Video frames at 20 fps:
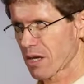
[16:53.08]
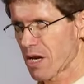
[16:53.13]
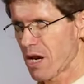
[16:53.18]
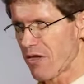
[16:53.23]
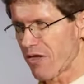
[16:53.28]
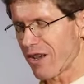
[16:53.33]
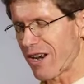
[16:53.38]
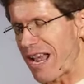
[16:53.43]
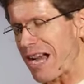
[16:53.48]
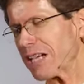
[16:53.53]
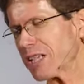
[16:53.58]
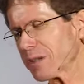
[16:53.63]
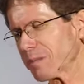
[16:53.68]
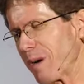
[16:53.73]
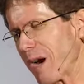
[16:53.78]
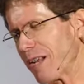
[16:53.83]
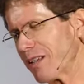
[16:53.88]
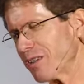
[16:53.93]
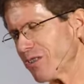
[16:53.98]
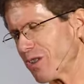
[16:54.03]
The next
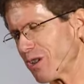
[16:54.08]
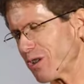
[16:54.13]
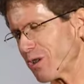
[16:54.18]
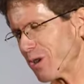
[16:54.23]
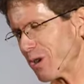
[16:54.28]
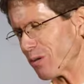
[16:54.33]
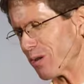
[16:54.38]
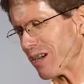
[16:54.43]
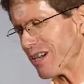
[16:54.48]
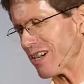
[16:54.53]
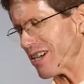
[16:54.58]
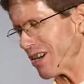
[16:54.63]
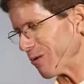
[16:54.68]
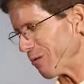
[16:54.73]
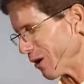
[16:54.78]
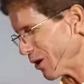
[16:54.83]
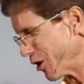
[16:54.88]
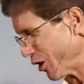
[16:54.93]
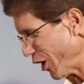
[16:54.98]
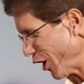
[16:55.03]
month, the children did
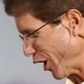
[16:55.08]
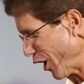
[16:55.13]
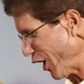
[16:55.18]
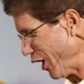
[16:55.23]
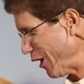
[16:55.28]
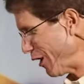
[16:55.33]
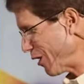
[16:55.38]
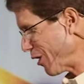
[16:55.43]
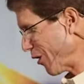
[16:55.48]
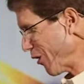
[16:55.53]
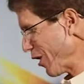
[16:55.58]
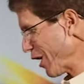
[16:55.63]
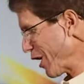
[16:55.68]
return to the